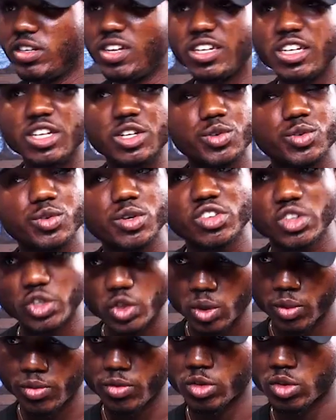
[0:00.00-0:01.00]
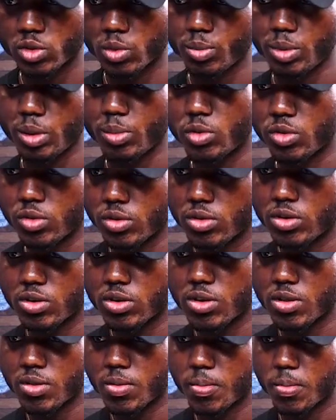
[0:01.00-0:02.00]
it creates job for some people.
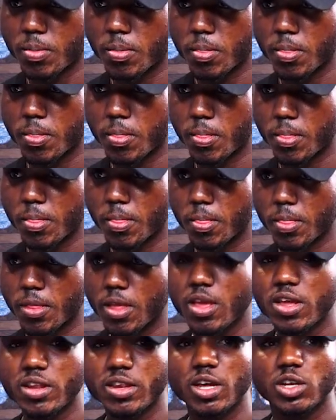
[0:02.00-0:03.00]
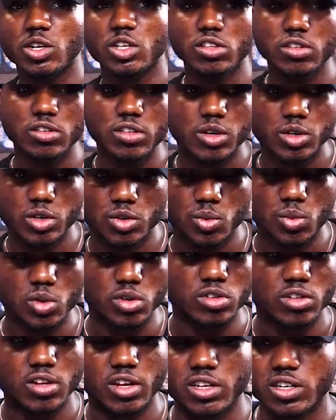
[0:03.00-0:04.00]
Now this is how it
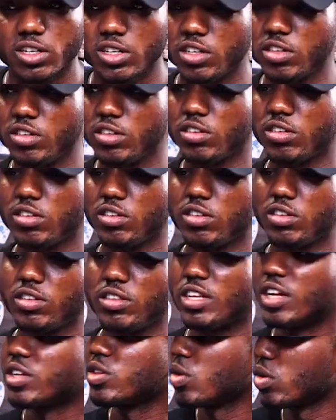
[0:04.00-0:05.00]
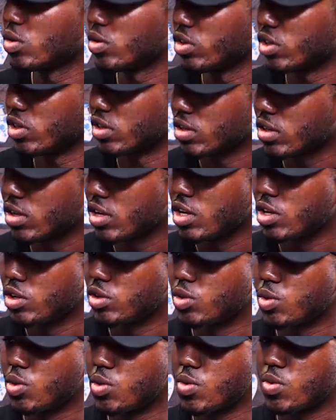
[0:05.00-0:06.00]
works. Like, this is technology.
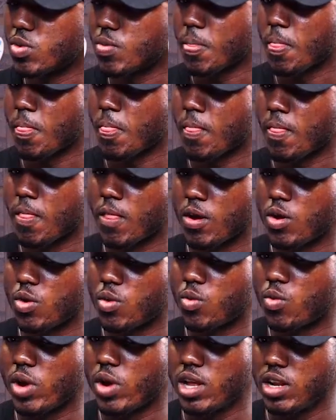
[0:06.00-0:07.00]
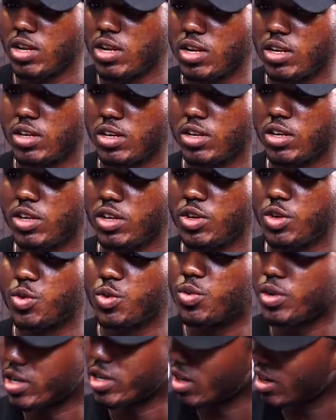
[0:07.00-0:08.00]
So when you
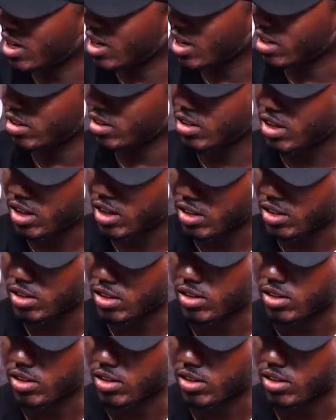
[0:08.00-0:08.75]
realize that